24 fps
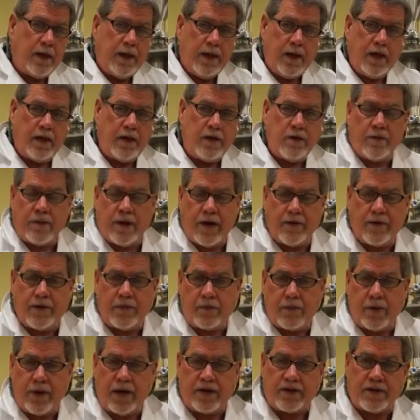in and around the
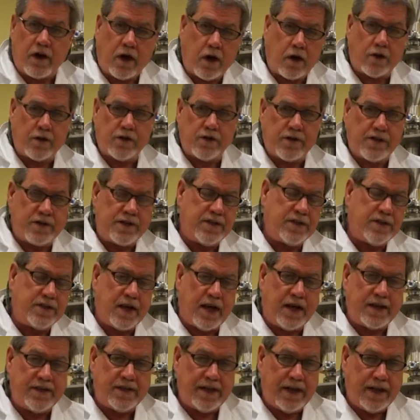press, harder than the
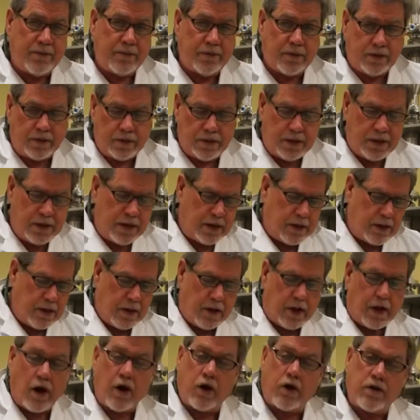die table,
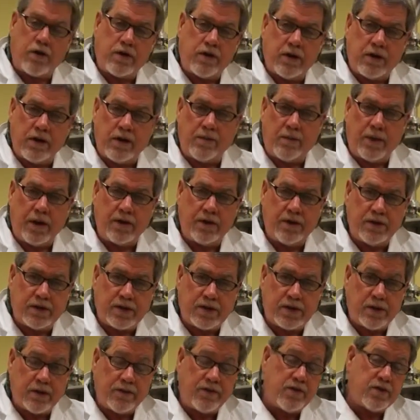harder than the punches.
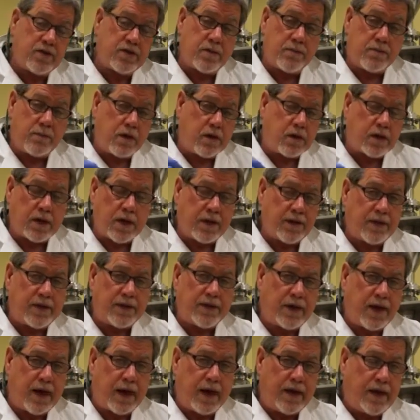So if there's a mark on the
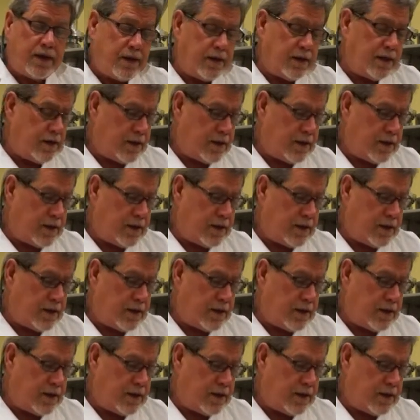die,